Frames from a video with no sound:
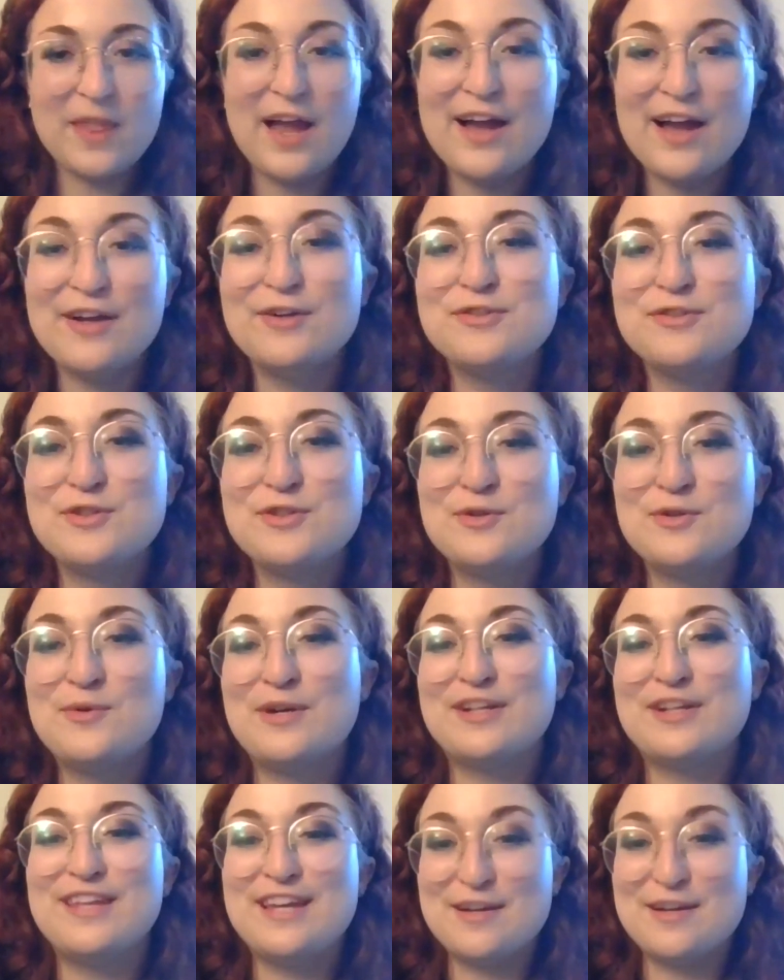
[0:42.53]
I also
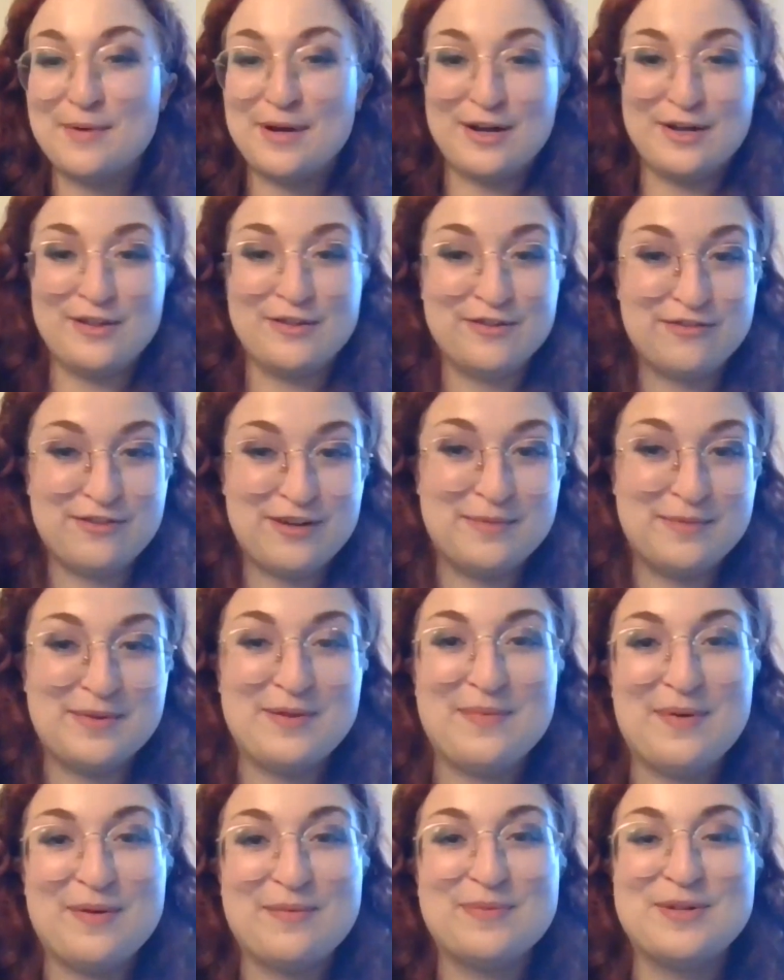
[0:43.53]
want to thank my other
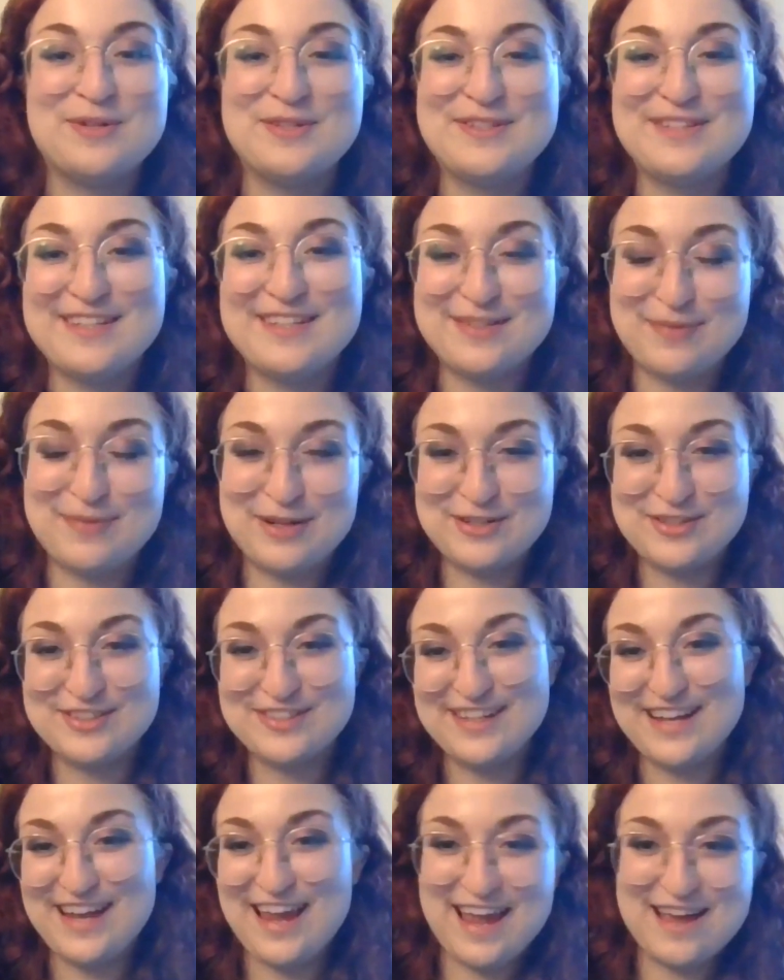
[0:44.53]
family members,
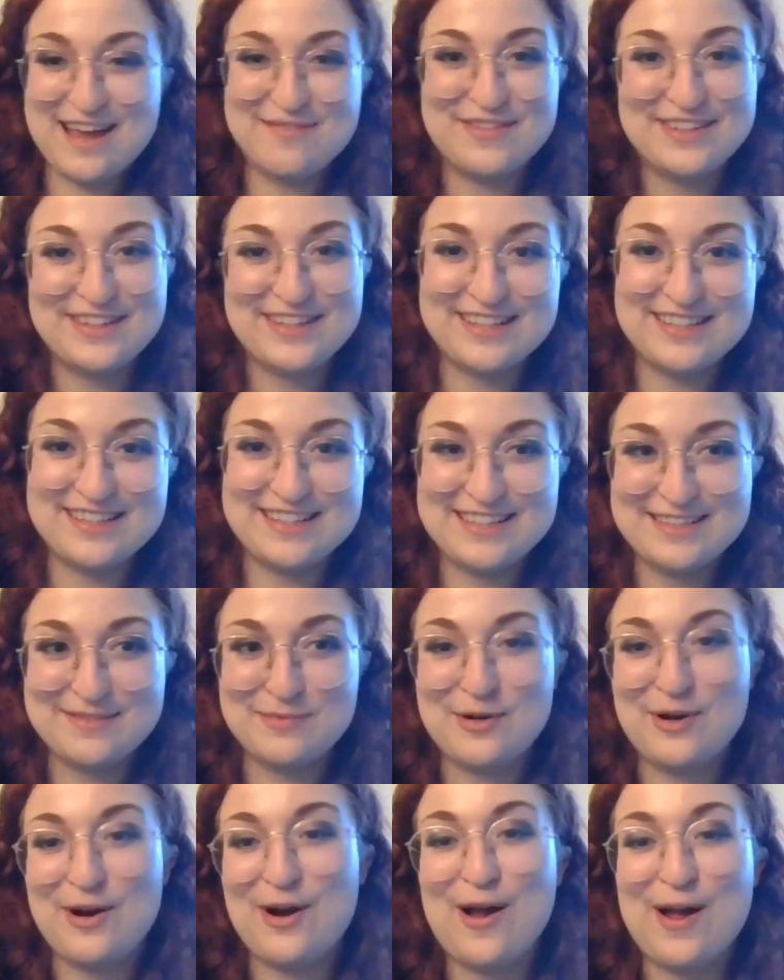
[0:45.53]
especially Amethyst,
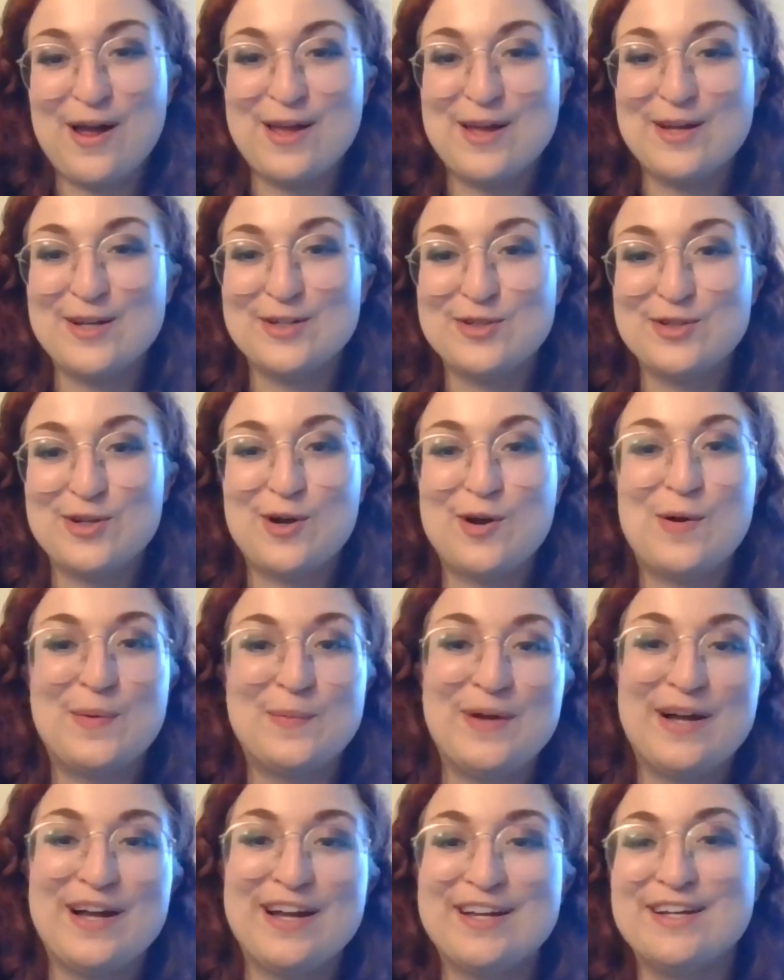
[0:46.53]
Mariah,
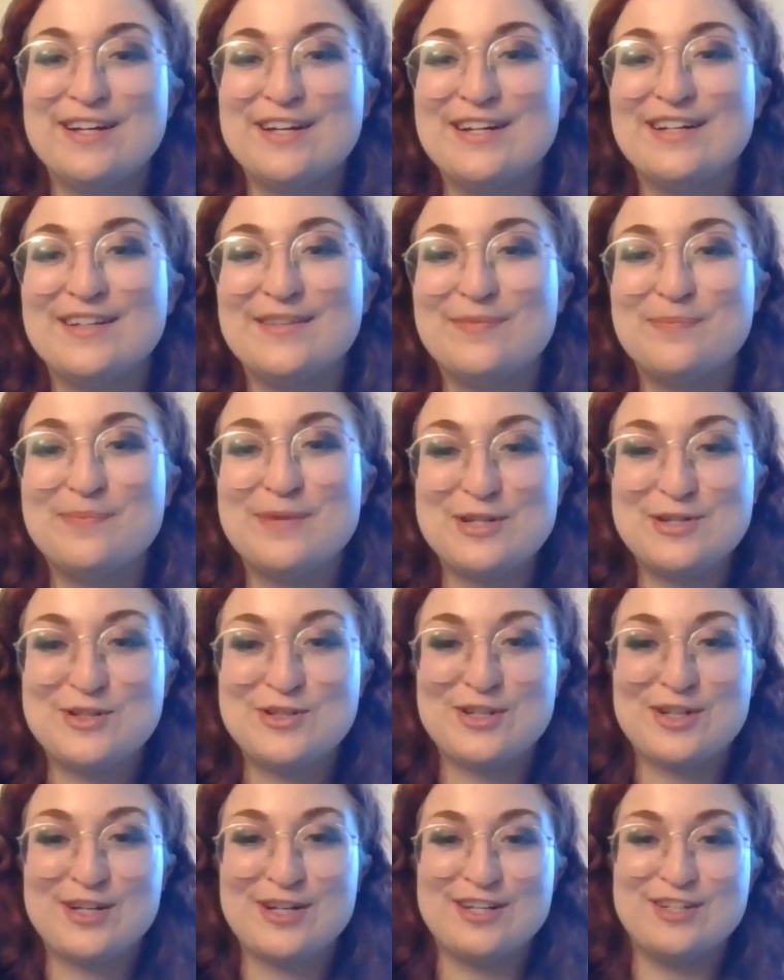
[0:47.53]
Jeremiah,
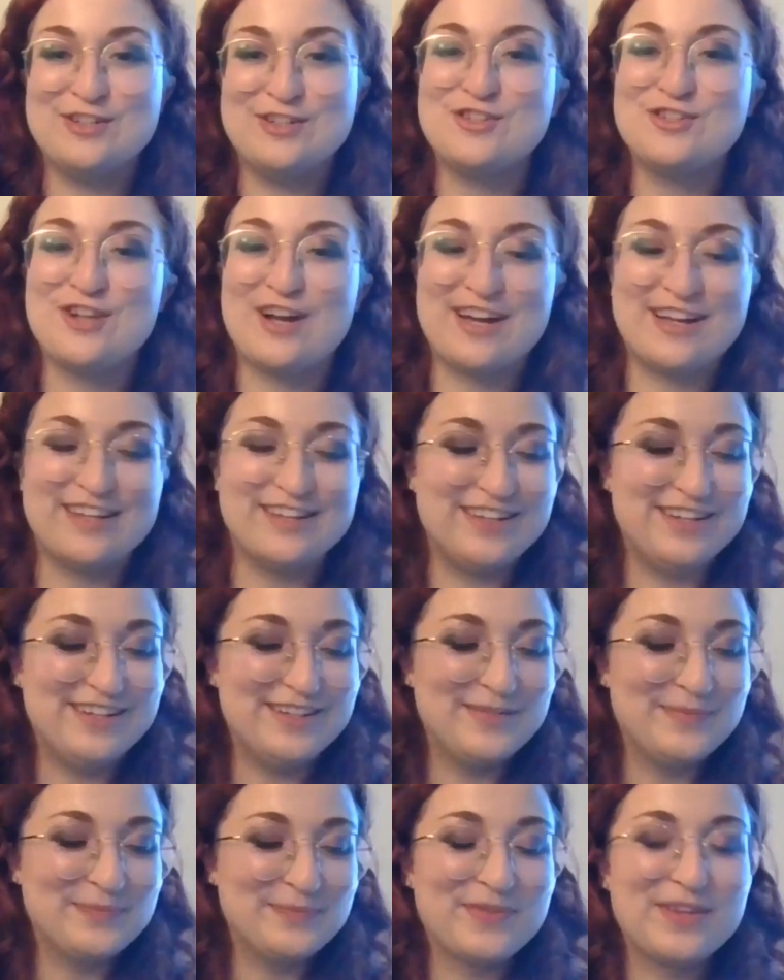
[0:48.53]
Misha, and
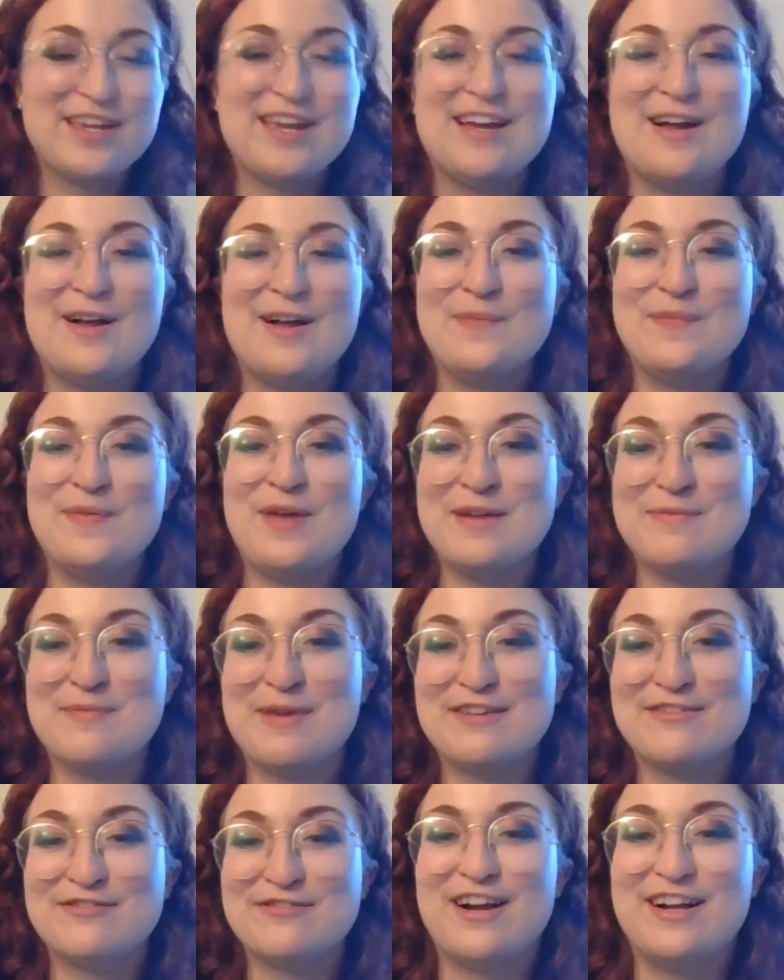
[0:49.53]
Shyla, um, and
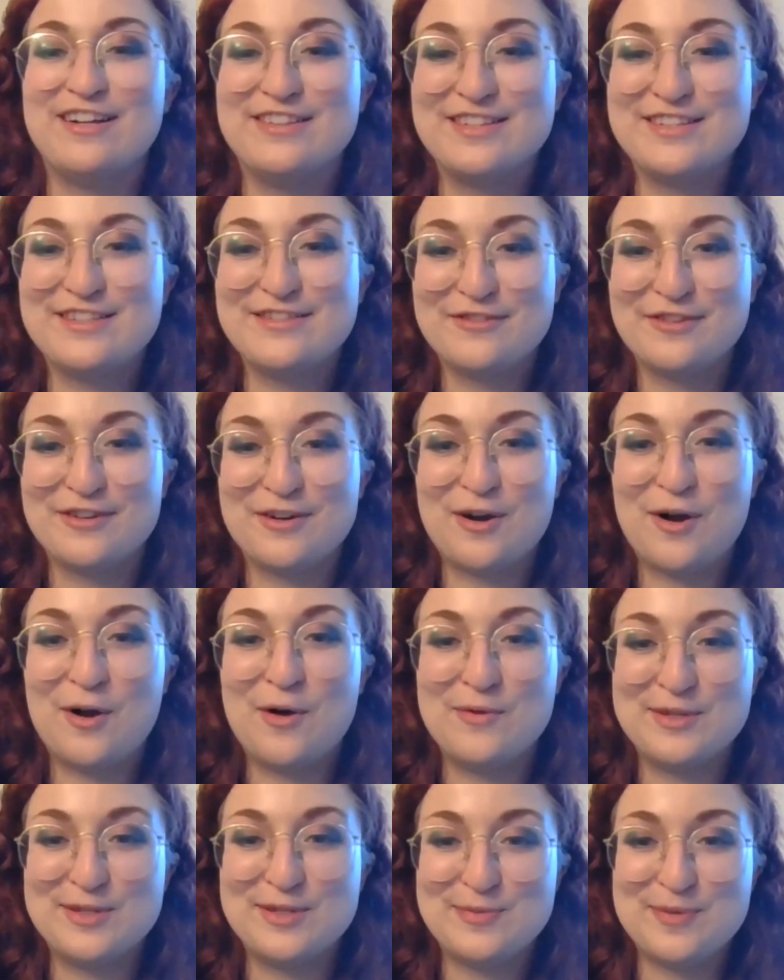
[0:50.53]
my friends for
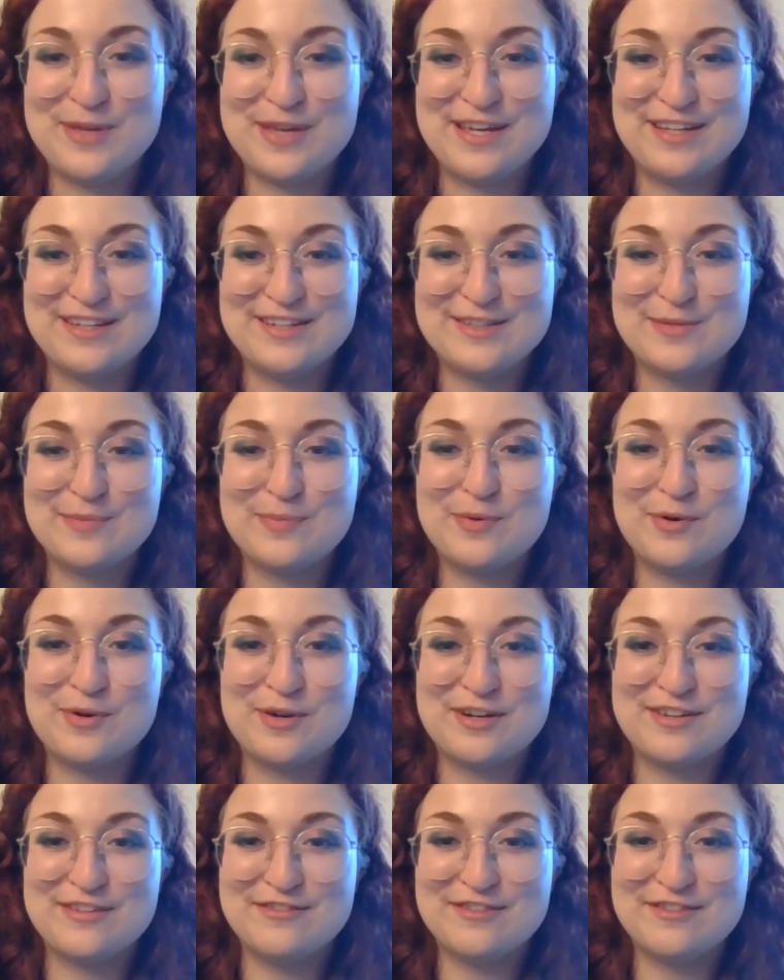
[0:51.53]
always being
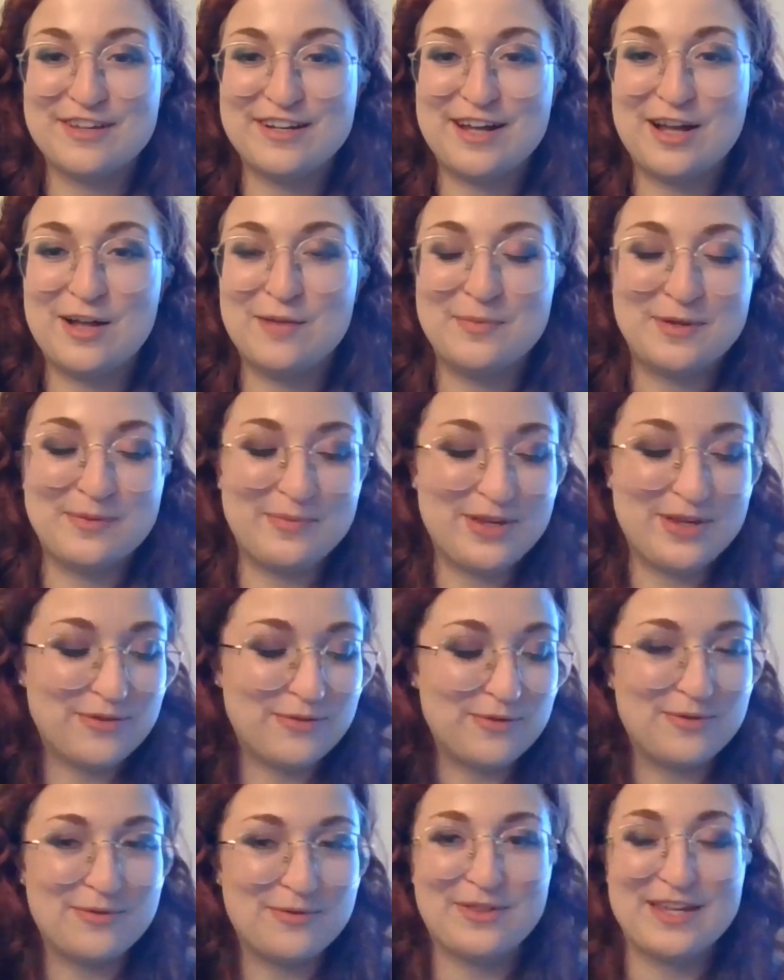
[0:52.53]
supportive and helping me
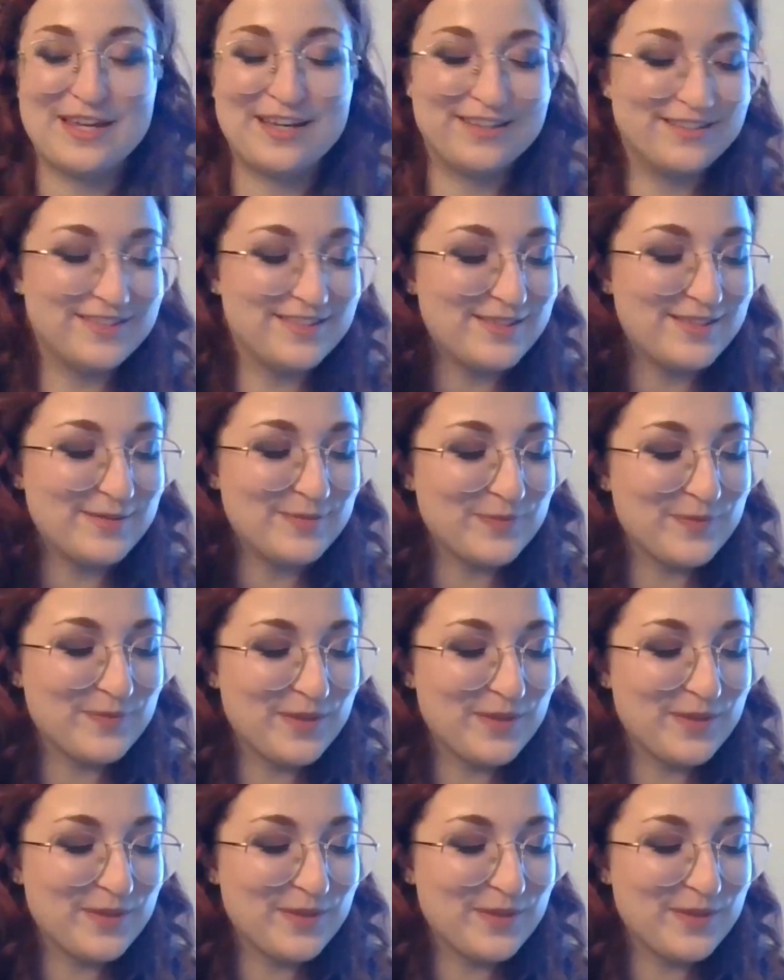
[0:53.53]
through things.